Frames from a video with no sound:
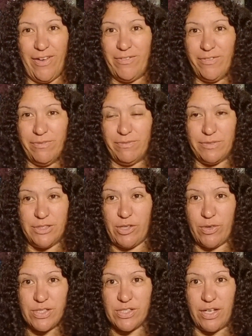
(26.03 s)
I'm
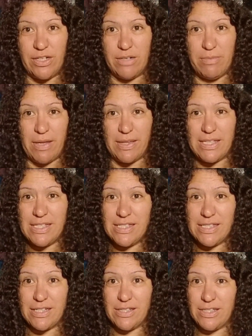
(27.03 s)
so excited about
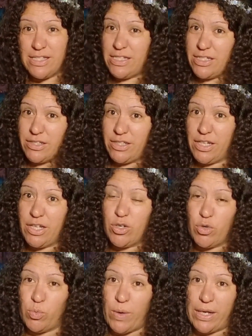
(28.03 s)
this because this looks like a
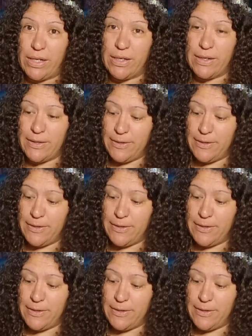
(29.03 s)
cool one.